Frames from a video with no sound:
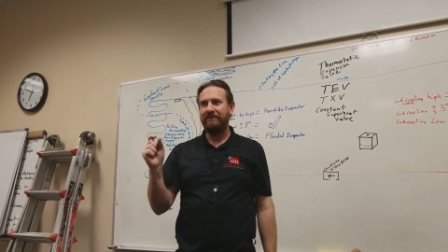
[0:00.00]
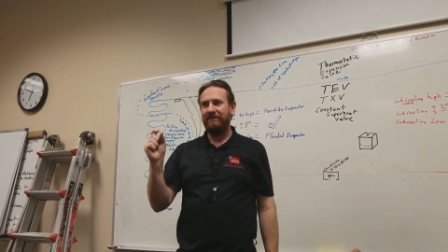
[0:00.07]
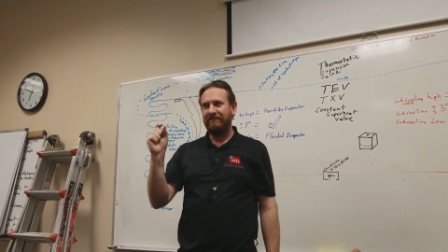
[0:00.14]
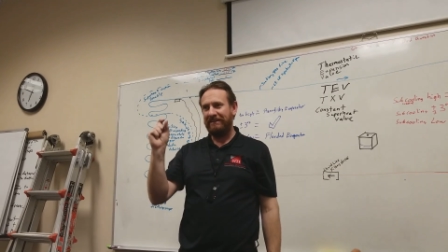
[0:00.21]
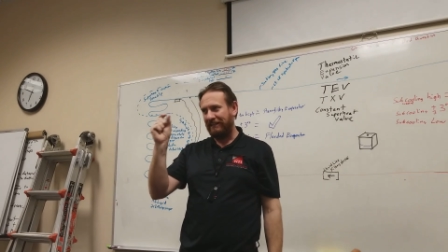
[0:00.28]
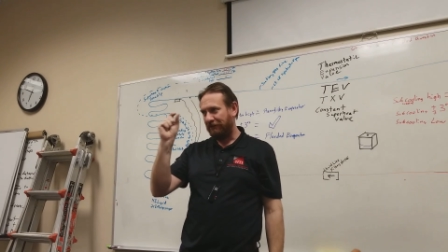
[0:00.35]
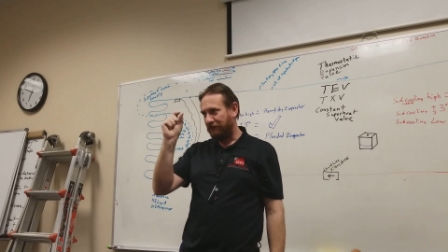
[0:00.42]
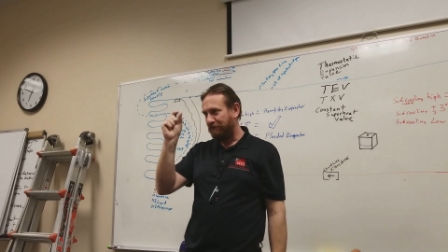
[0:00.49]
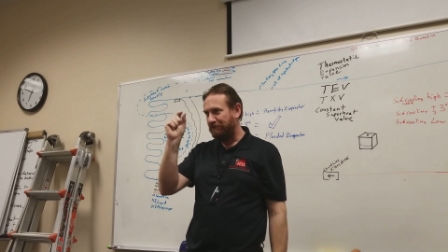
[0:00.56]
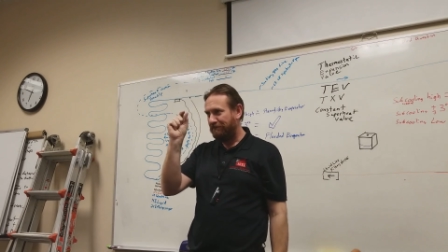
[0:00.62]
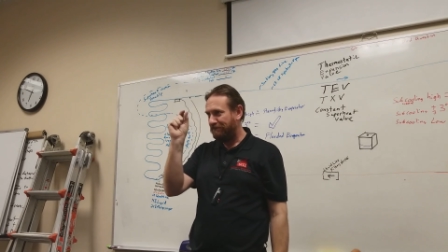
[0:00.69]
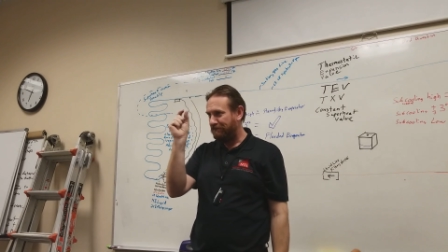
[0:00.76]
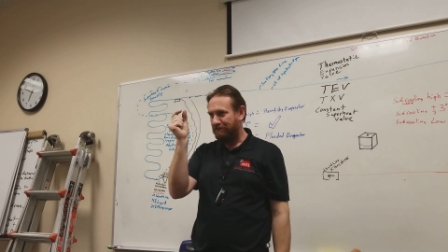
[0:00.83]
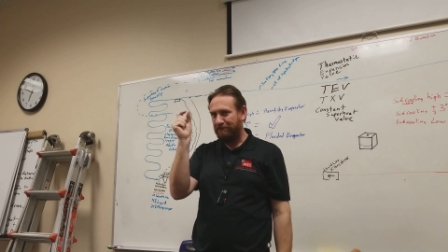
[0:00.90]
that little
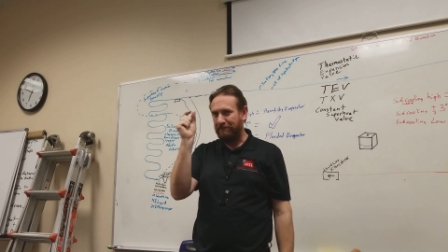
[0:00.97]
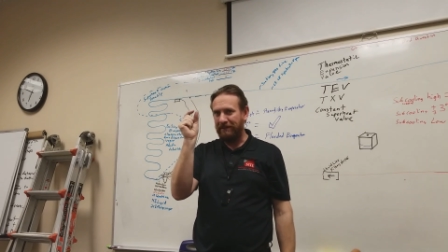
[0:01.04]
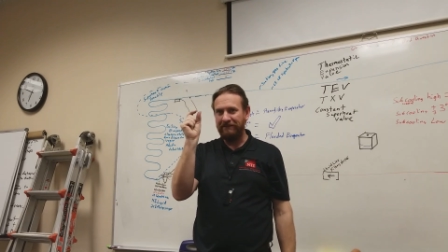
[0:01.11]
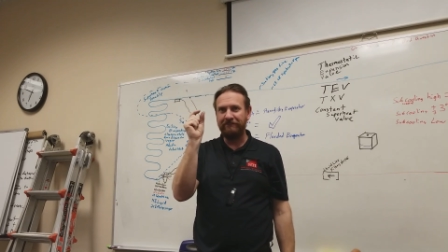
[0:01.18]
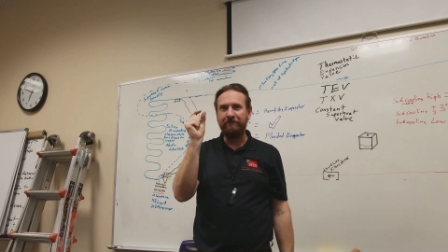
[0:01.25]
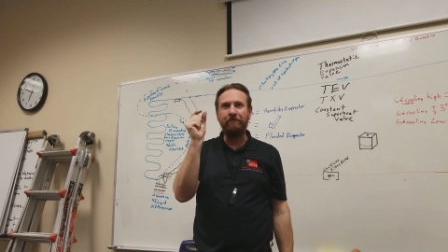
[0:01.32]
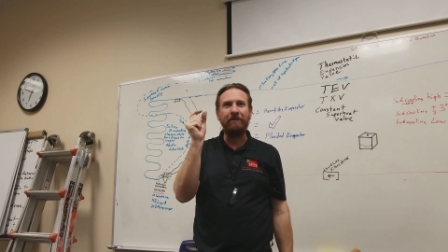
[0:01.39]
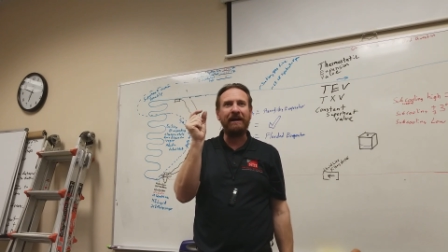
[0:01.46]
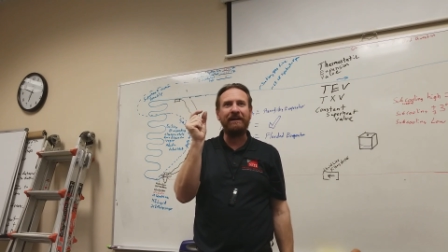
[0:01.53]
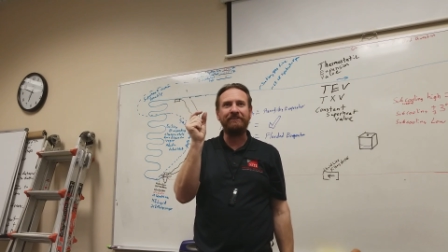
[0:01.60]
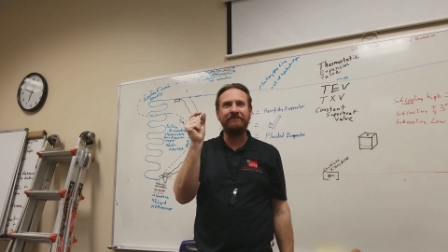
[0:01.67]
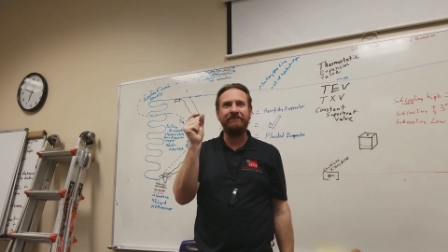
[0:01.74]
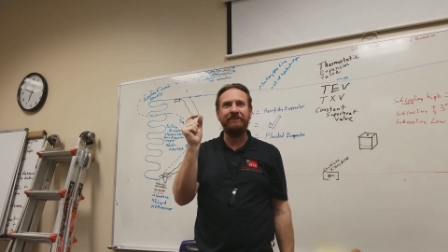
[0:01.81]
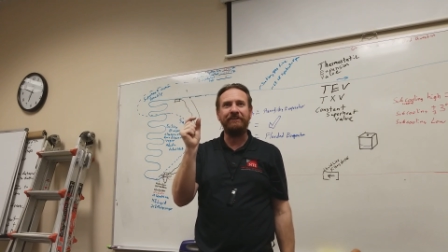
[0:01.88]
piece of
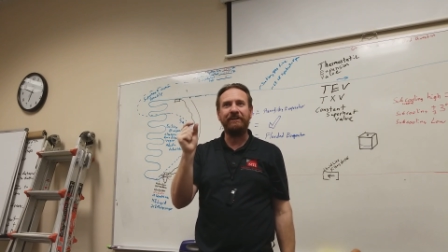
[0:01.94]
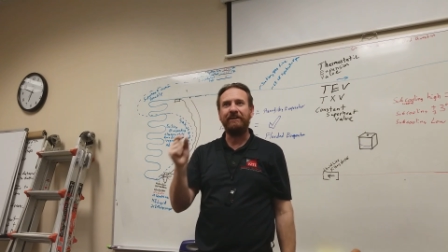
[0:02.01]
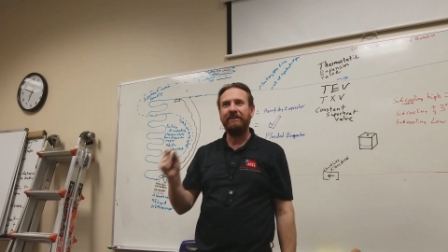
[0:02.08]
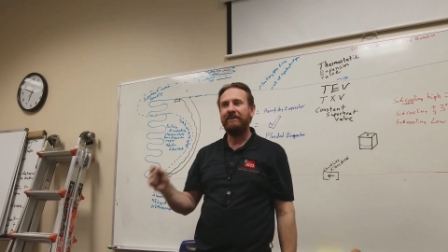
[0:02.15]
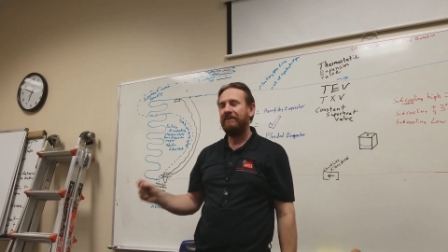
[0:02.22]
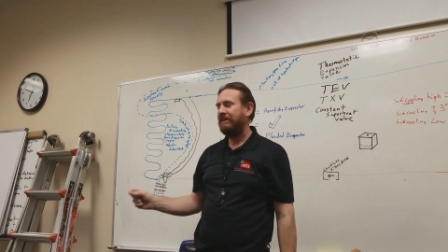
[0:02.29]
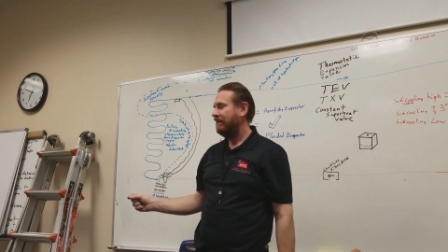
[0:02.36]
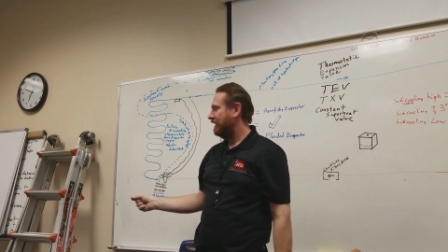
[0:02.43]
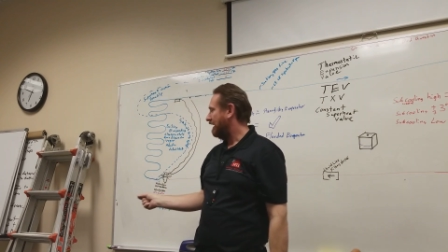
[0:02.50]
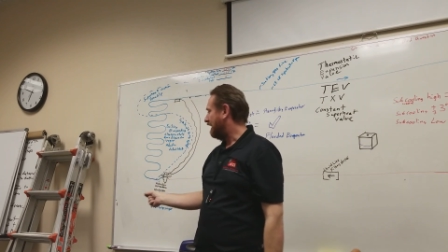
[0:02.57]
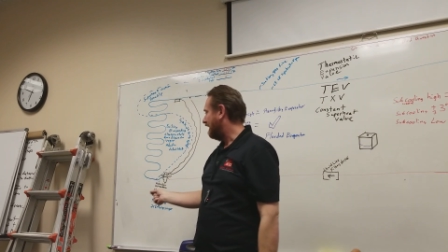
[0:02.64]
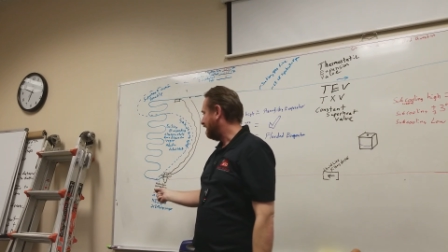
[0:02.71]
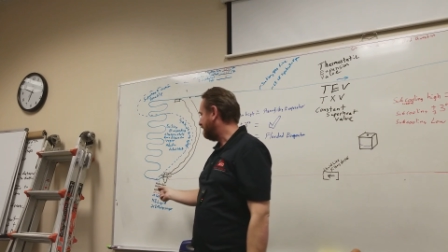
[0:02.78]
brass is in there. I